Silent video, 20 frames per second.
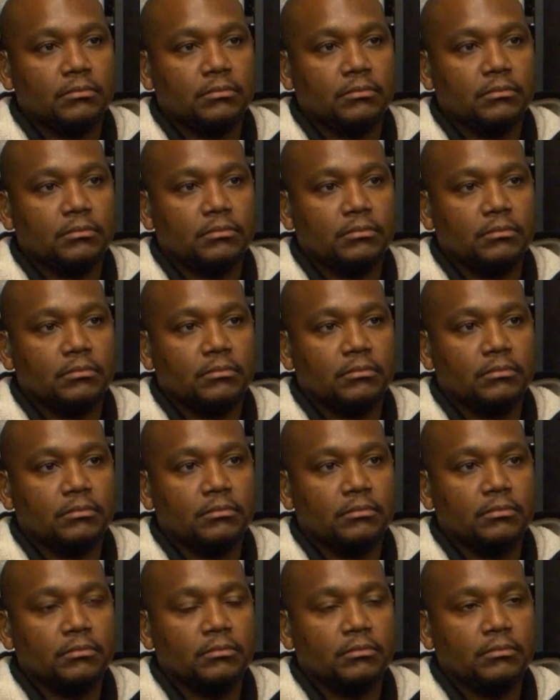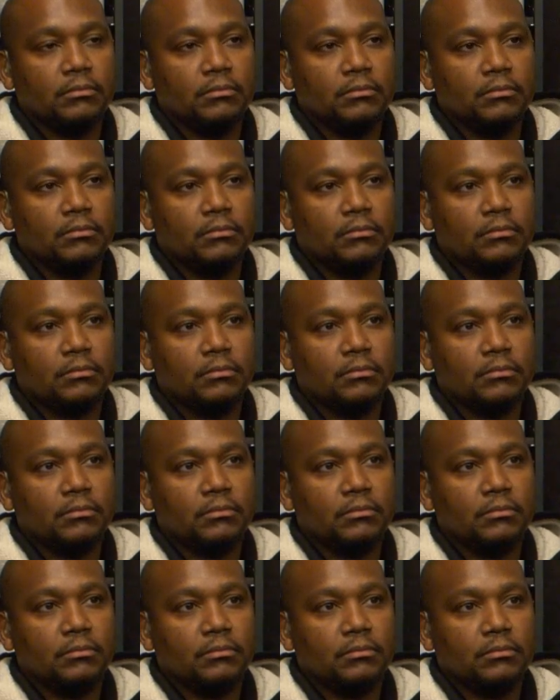
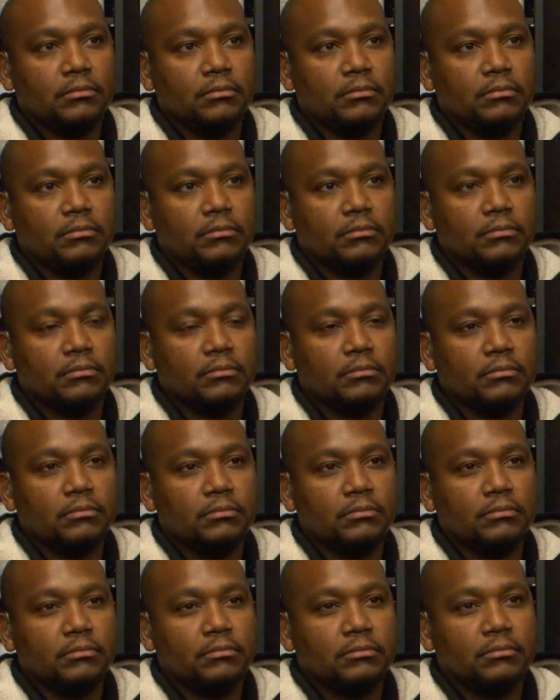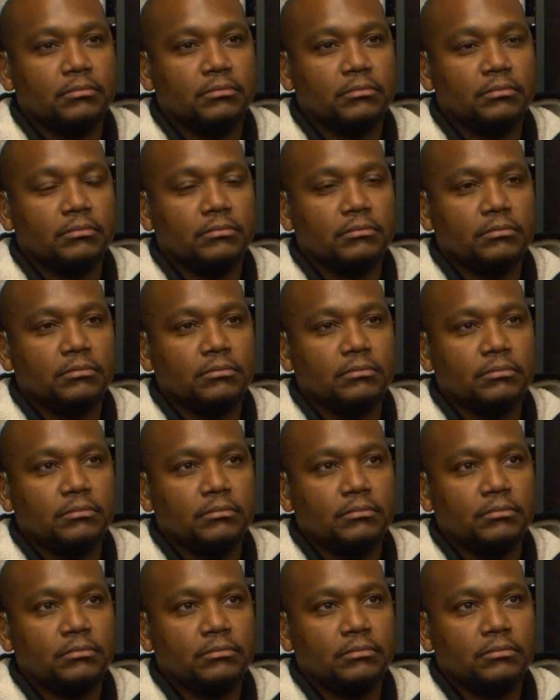
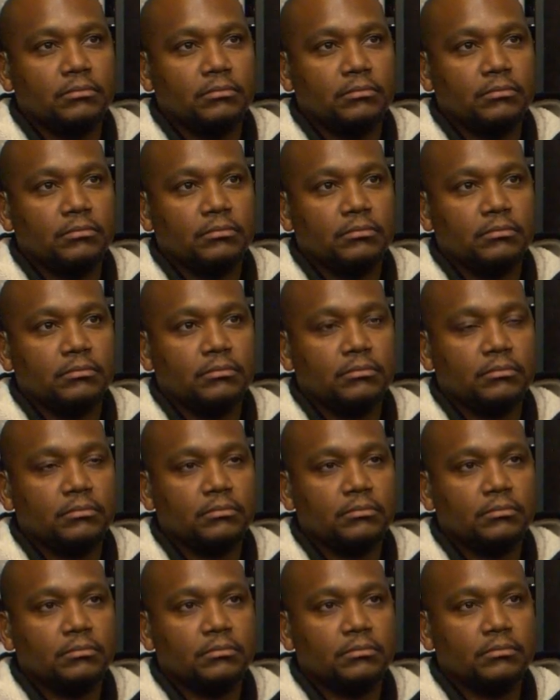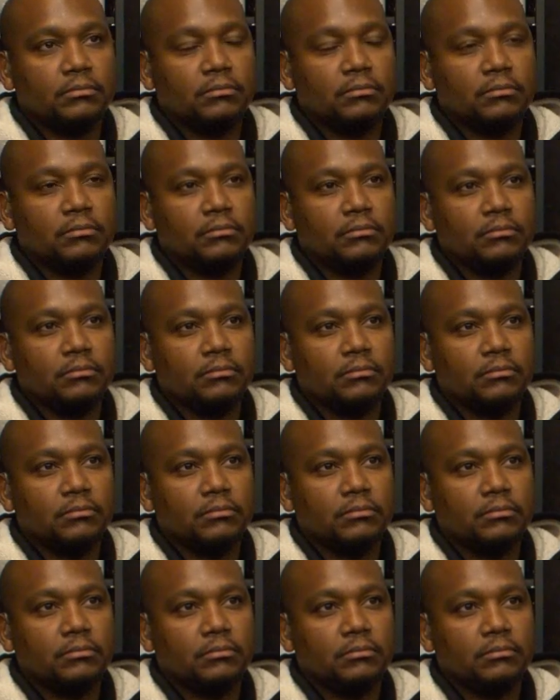
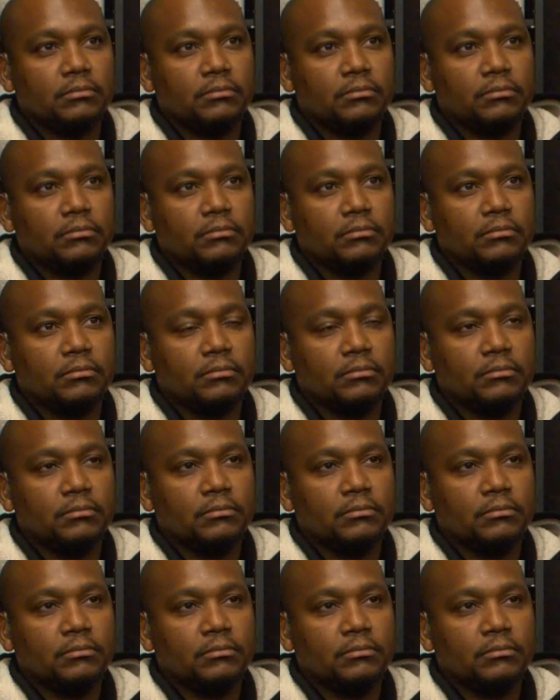(silent)